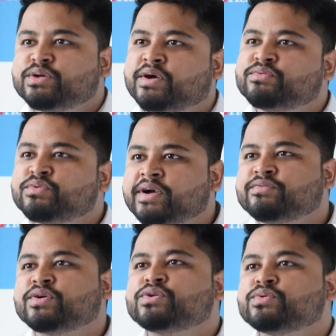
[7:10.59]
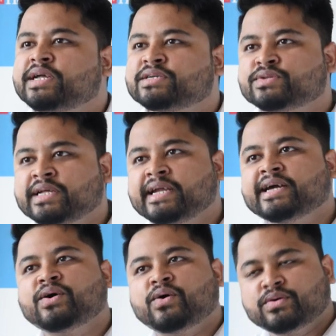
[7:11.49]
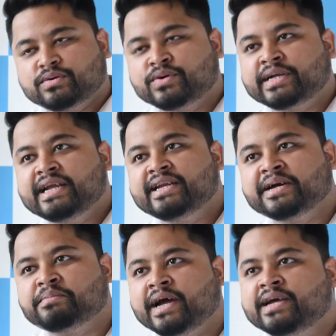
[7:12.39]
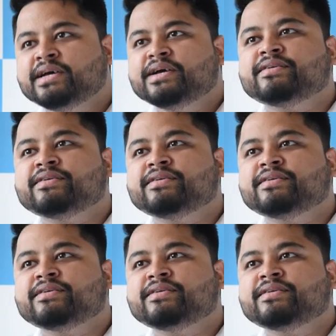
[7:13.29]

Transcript: You have to wait for two days. So they take a ho hotel nearby,